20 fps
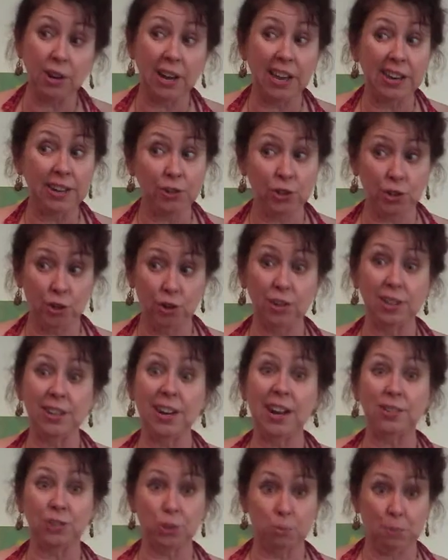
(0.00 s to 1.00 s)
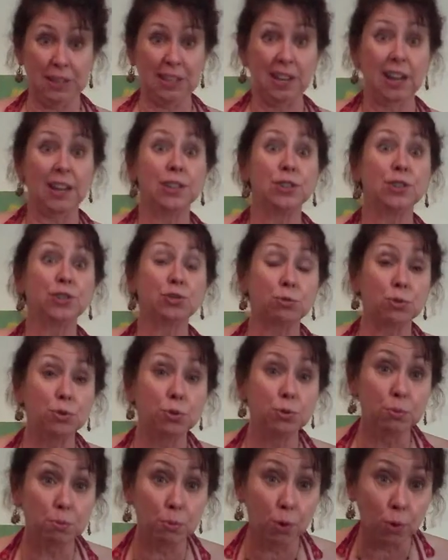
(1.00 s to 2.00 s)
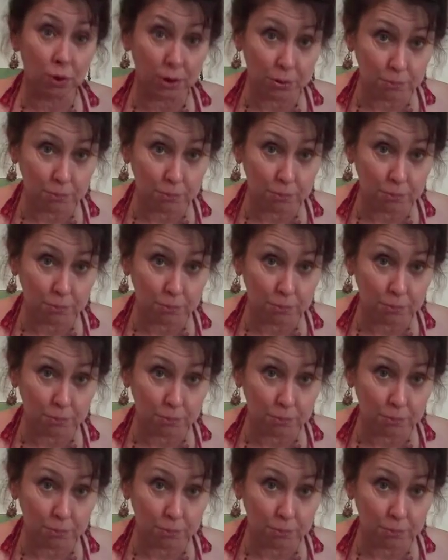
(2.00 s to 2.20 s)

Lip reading: kind of turning out to be kind of true more